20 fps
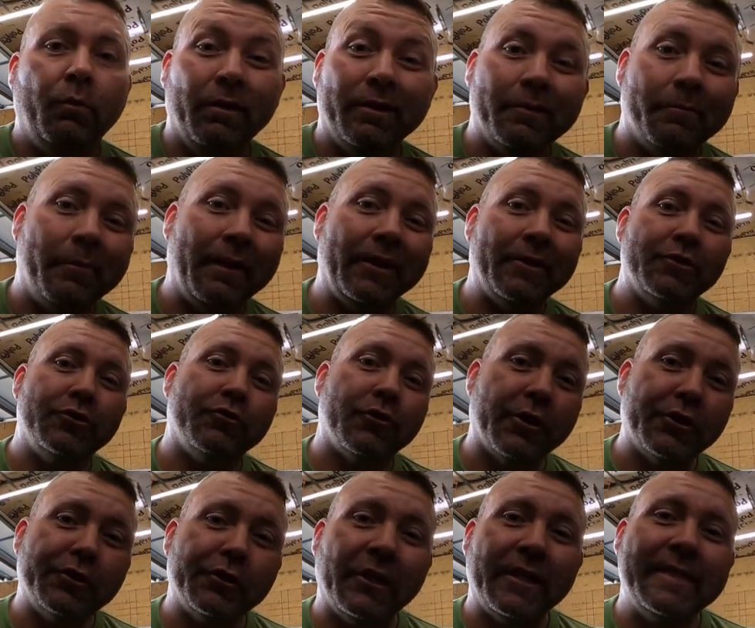with it being
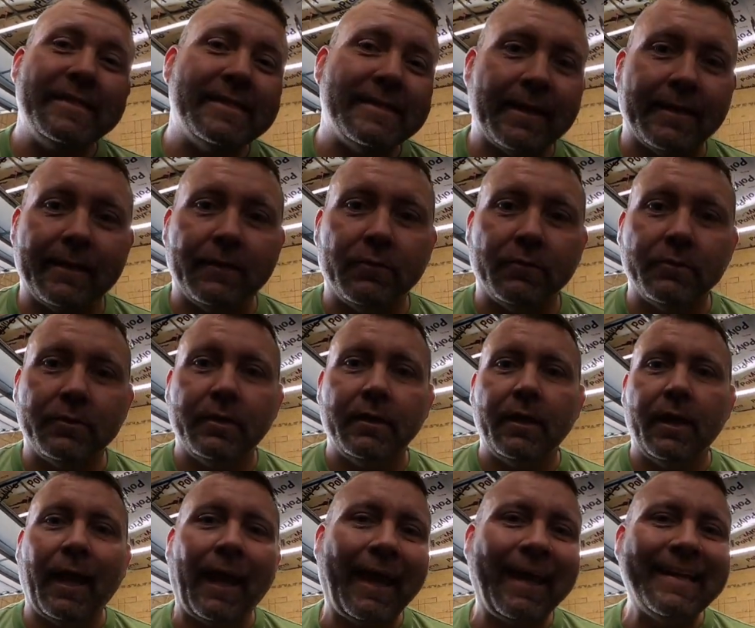structurally sound
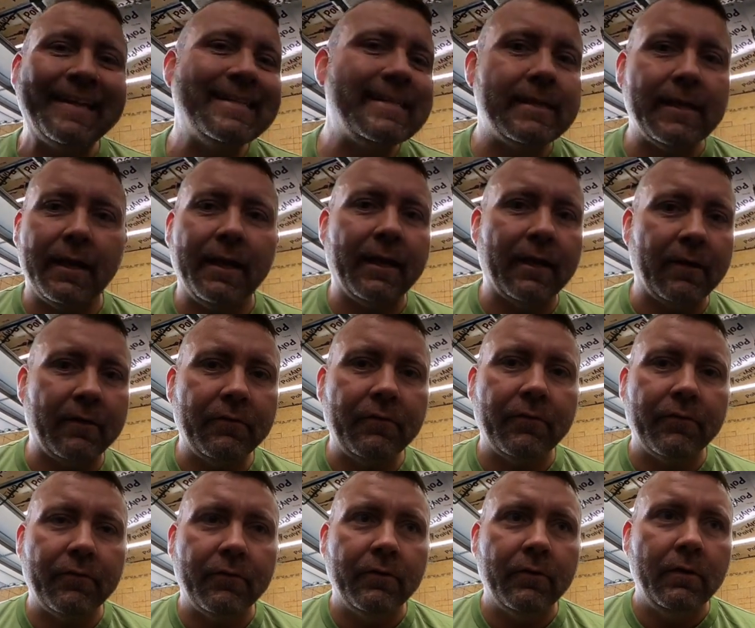and
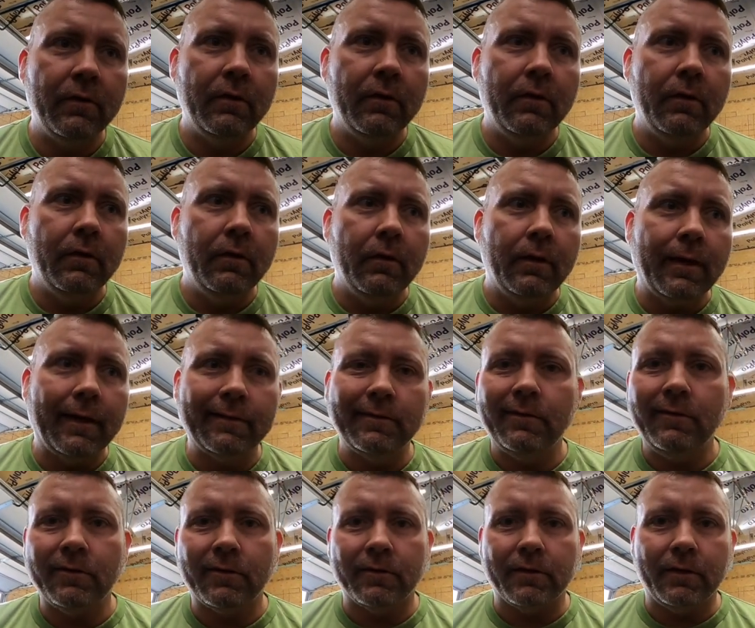safe and
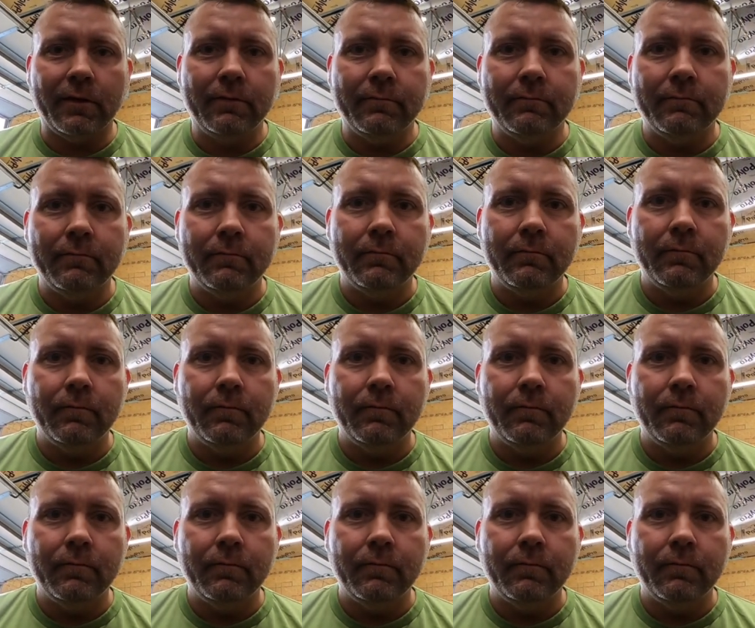look good.